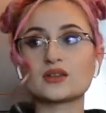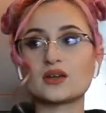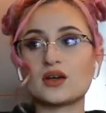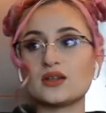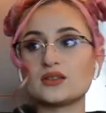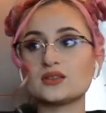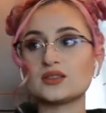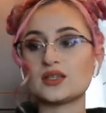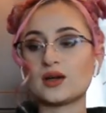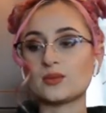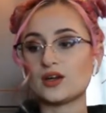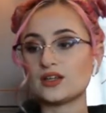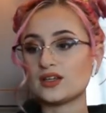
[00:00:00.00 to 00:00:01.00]
honestly,
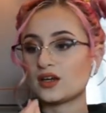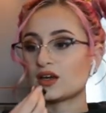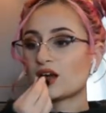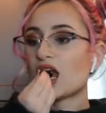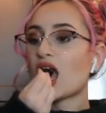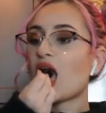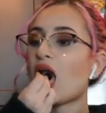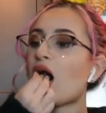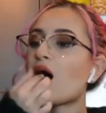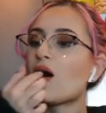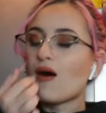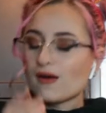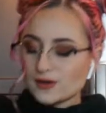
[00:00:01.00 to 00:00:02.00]
I'm already hungry.
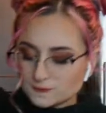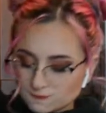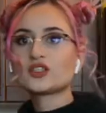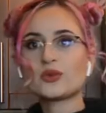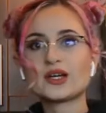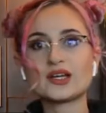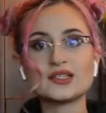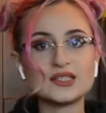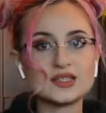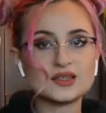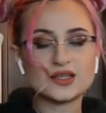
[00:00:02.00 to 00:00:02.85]
So we're gonna need